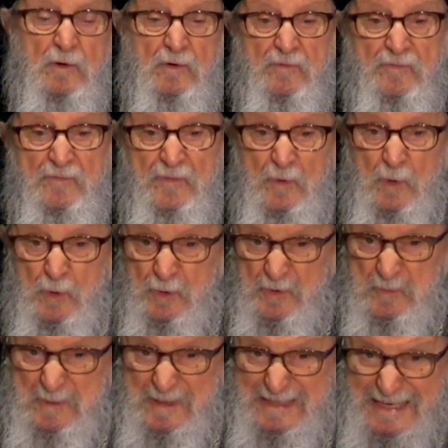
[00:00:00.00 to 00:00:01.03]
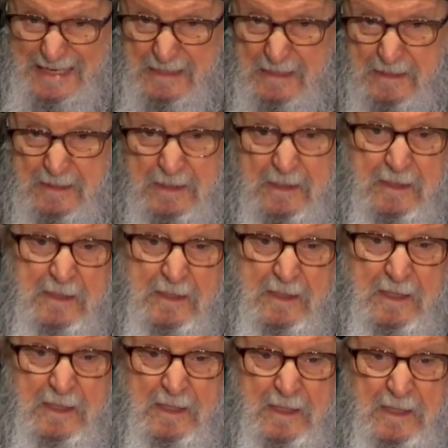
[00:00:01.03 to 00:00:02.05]
of hospitality,
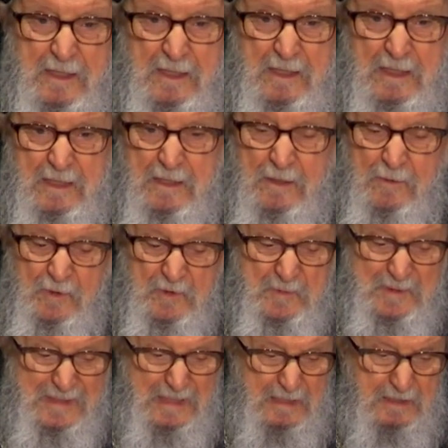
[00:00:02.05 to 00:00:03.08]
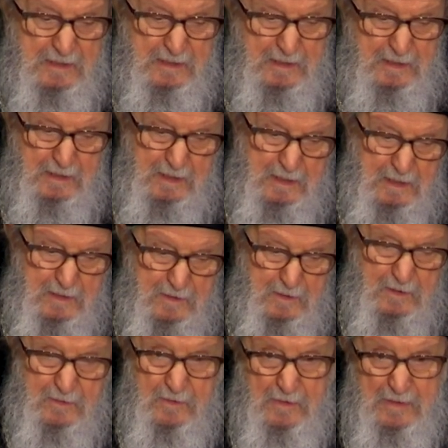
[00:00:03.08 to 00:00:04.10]
and hospitality
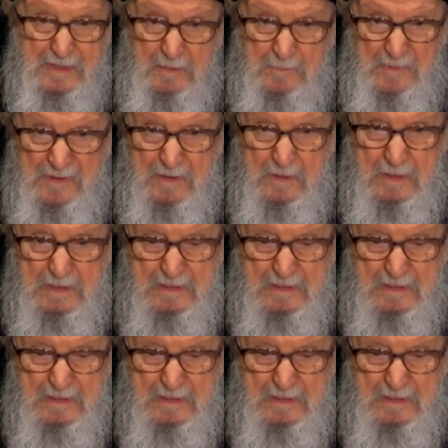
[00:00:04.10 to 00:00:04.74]
in the deeper